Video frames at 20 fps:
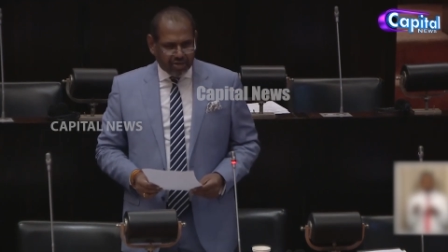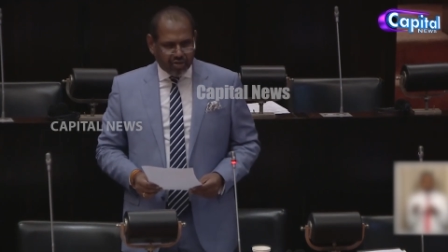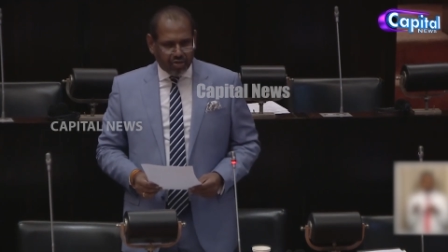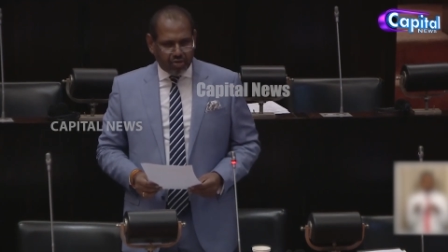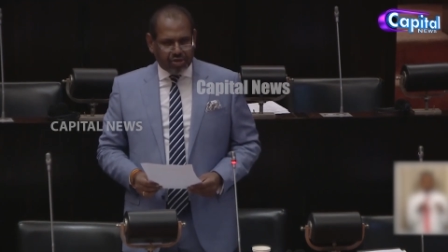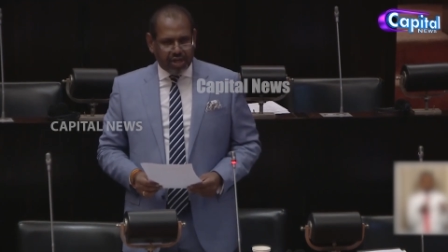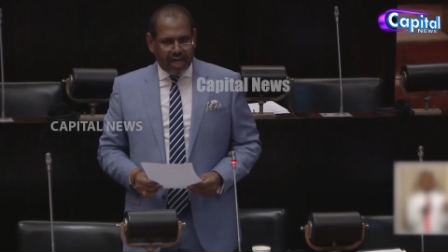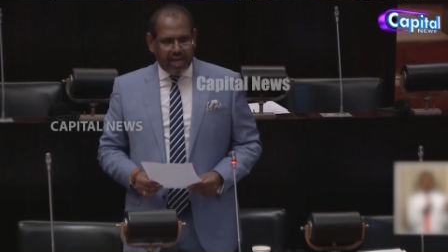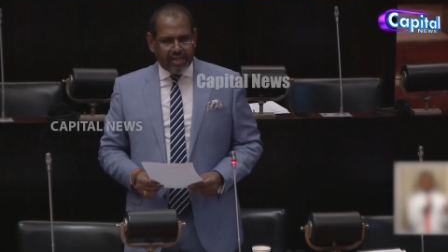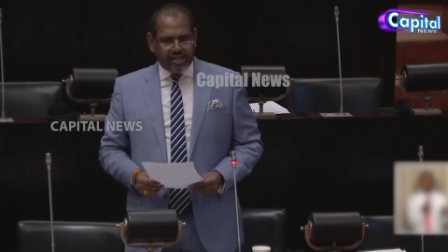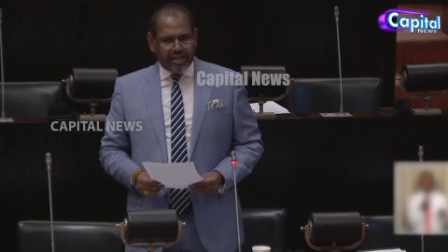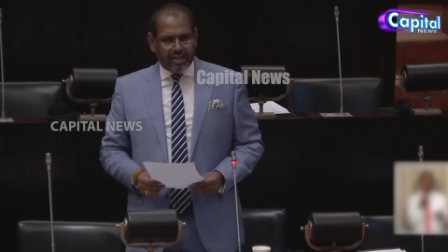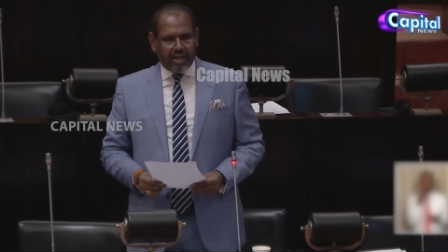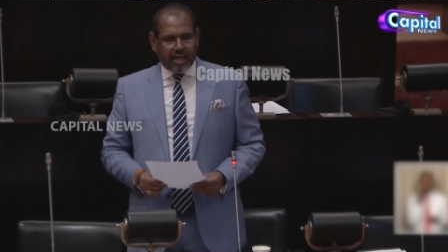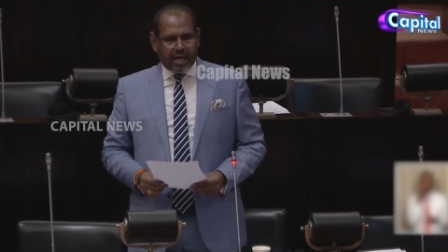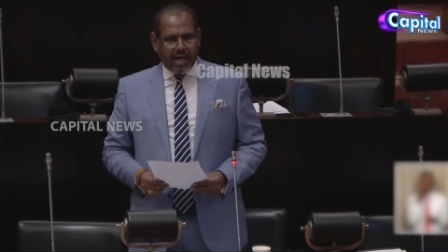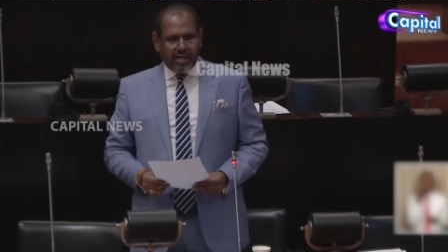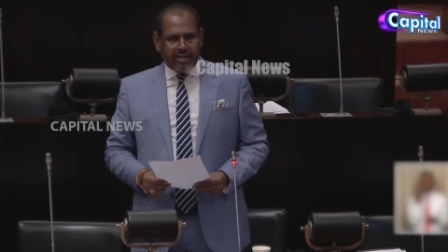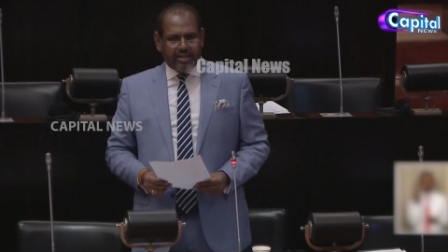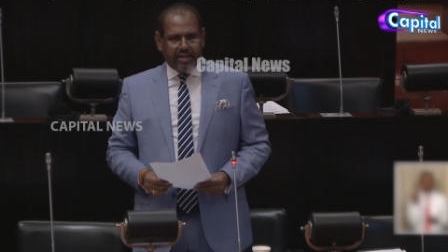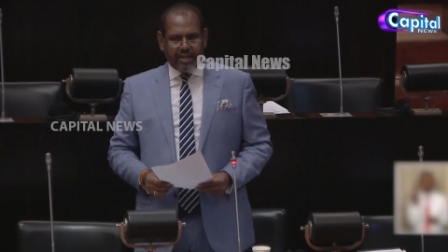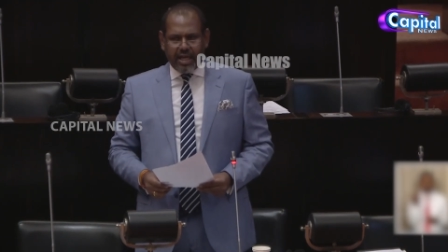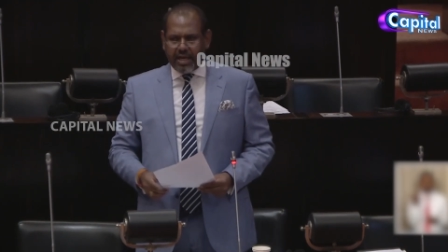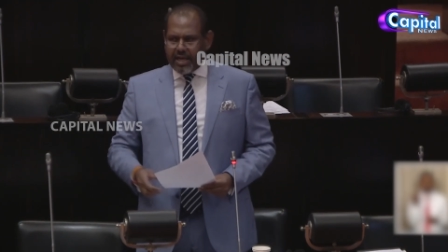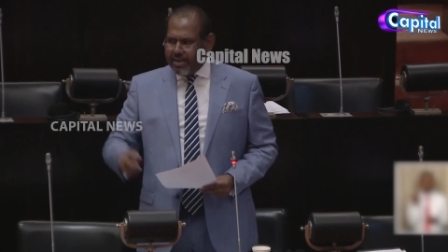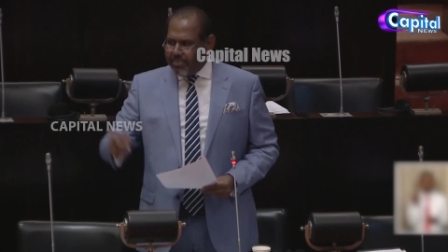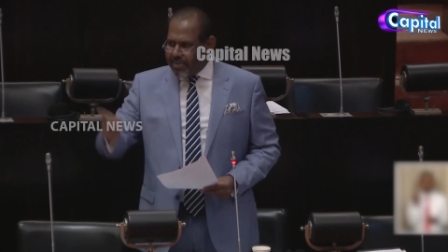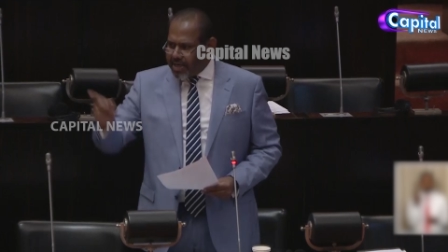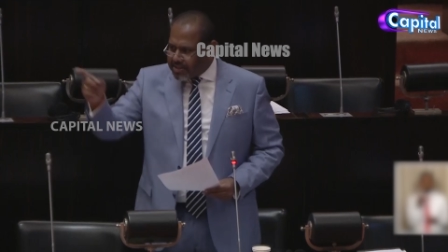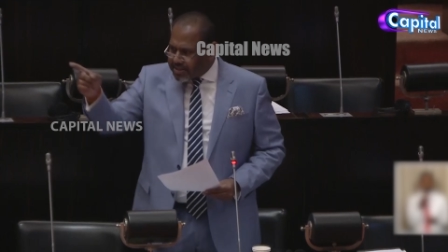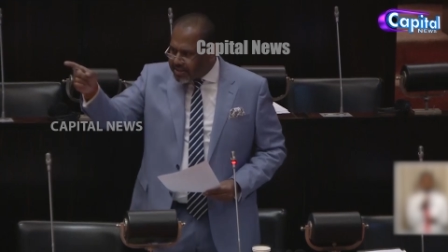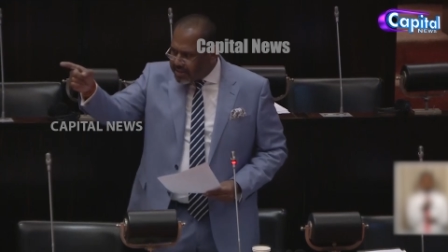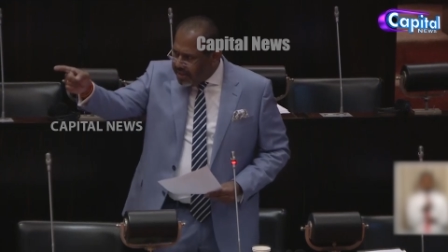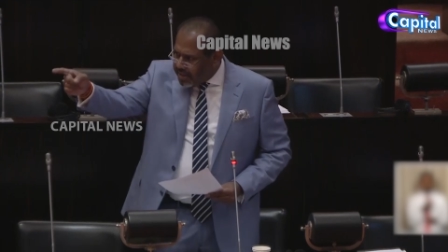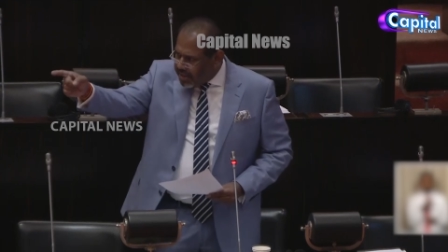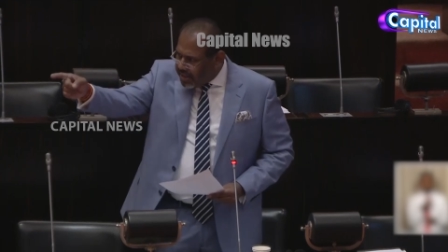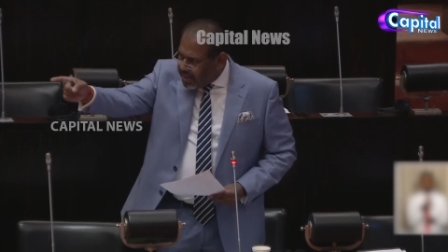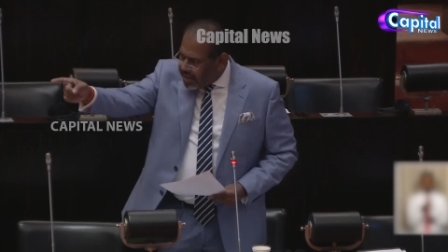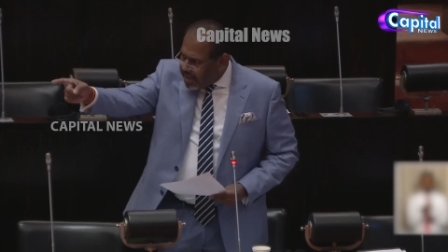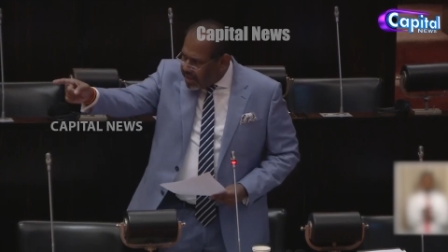to changing the culture, then
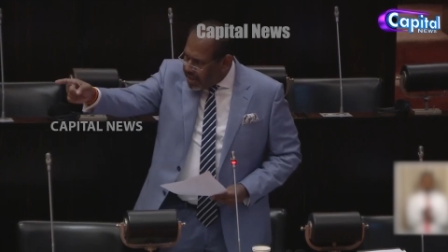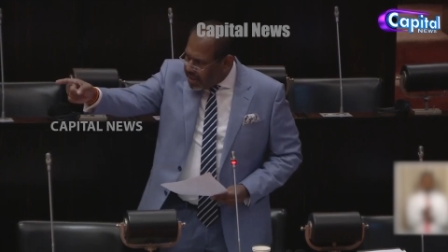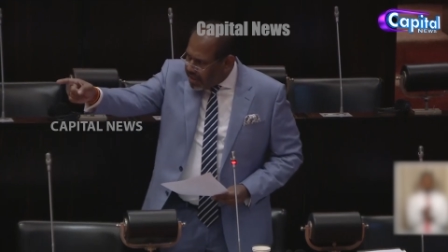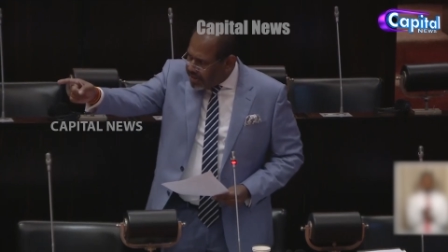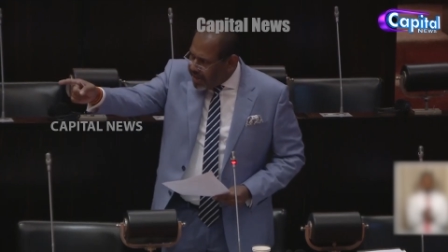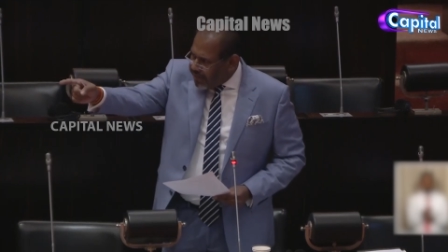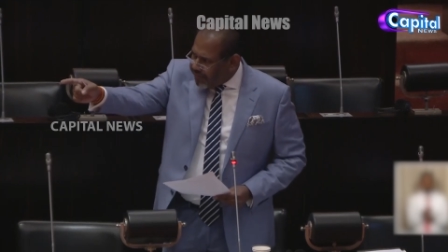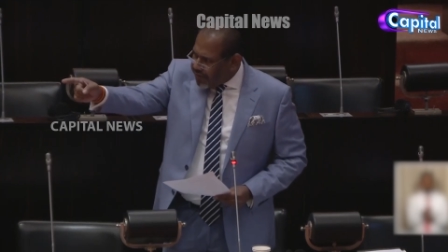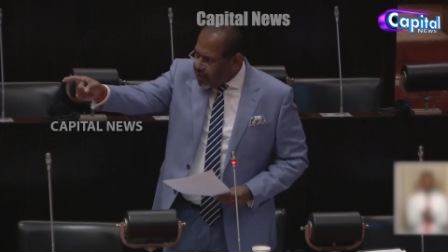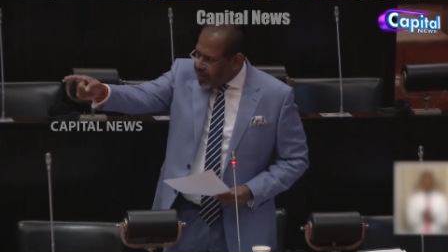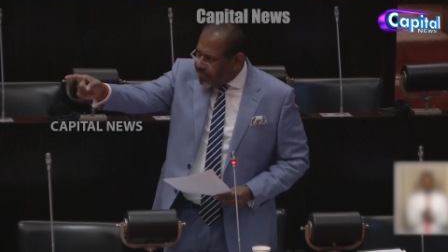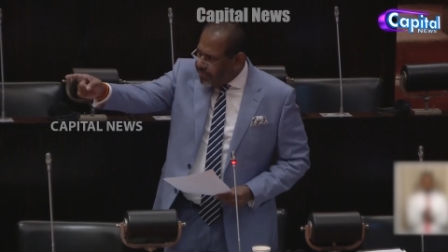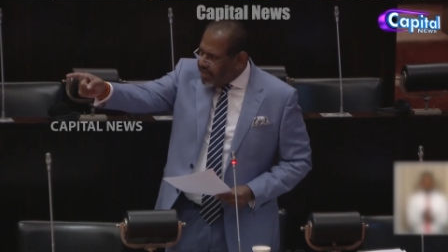the foreign